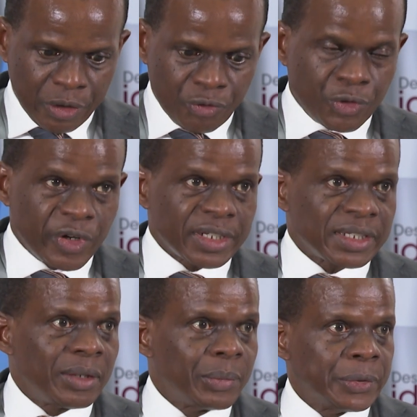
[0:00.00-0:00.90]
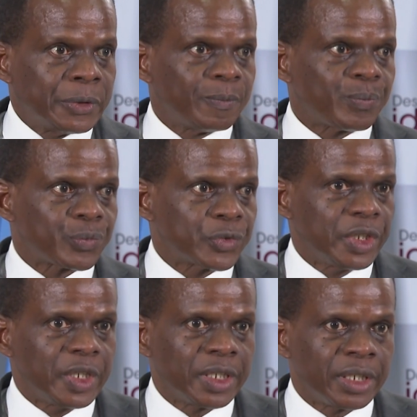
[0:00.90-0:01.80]
For example,
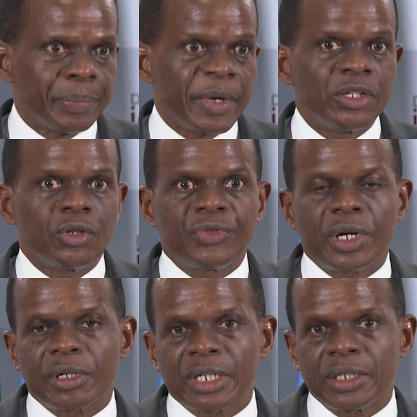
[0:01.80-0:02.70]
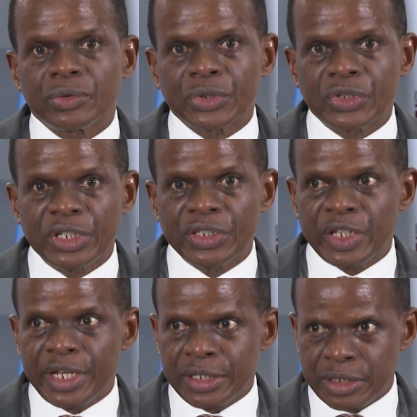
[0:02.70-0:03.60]
many of our countries these
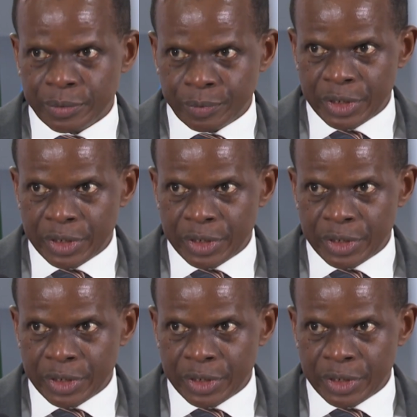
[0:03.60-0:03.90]
days